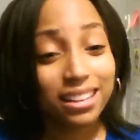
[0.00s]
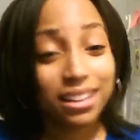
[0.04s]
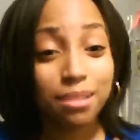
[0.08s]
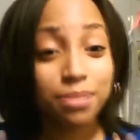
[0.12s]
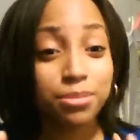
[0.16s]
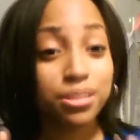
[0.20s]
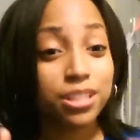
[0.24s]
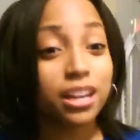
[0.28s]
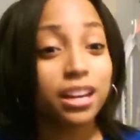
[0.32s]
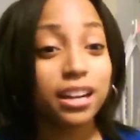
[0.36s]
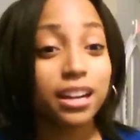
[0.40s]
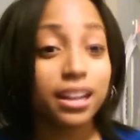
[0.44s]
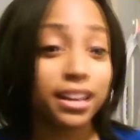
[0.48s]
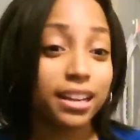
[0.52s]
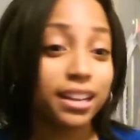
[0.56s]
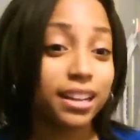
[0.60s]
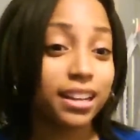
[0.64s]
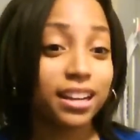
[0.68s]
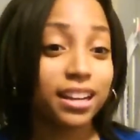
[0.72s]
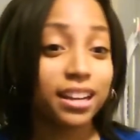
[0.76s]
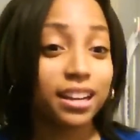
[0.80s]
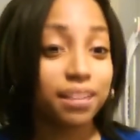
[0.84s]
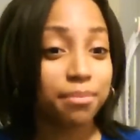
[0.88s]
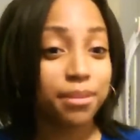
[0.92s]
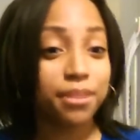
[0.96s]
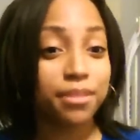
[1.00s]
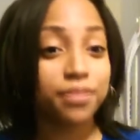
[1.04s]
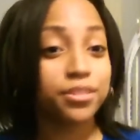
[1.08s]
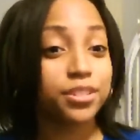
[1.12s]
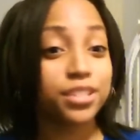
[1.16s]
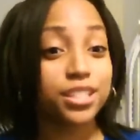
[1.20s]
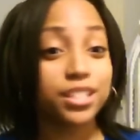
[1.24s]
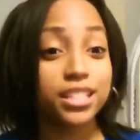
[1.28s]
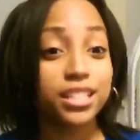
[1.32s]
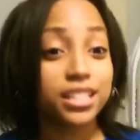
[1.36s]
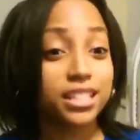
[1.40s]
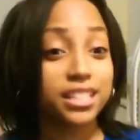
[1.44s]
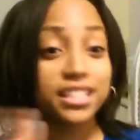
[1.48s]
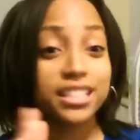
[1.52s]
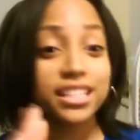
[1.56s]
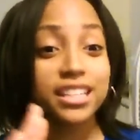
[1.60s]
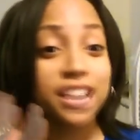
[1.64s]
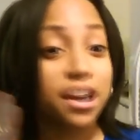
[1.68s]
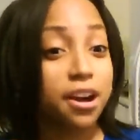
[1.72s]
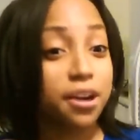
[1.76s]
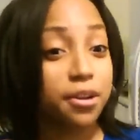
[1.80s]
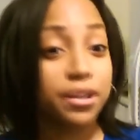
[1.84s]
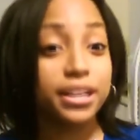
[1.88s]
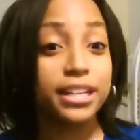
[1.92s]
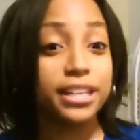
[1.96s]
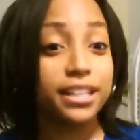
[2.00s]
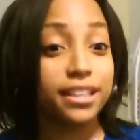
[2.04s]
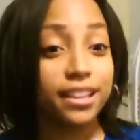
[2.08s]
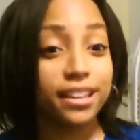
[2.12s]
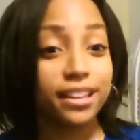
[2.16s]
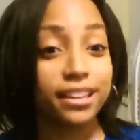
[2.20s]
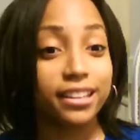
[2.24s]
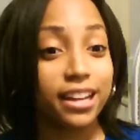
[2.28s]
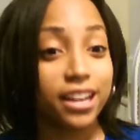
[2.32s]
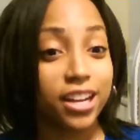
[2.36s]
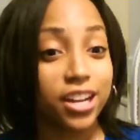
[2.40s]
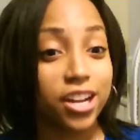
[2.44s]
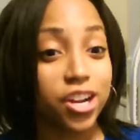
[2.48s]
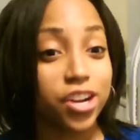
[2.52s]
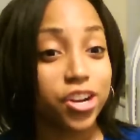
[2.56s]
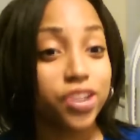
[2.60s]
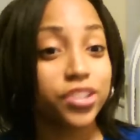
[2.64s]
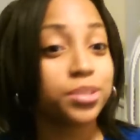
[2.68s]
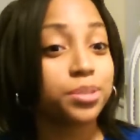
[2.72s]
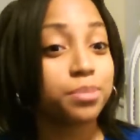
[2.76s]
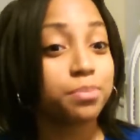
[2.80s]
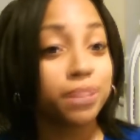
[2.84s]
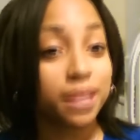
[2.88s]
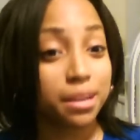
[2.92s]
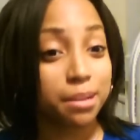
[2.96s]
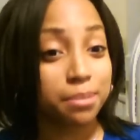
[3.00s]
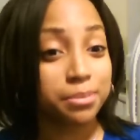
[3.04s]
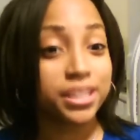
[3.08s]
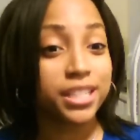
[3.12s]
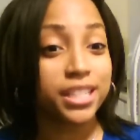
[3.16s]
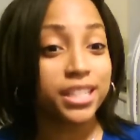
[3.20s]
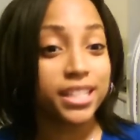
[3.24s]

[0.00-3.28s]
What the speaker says: I'm sorry, my voice doesn't sound anything like hers, but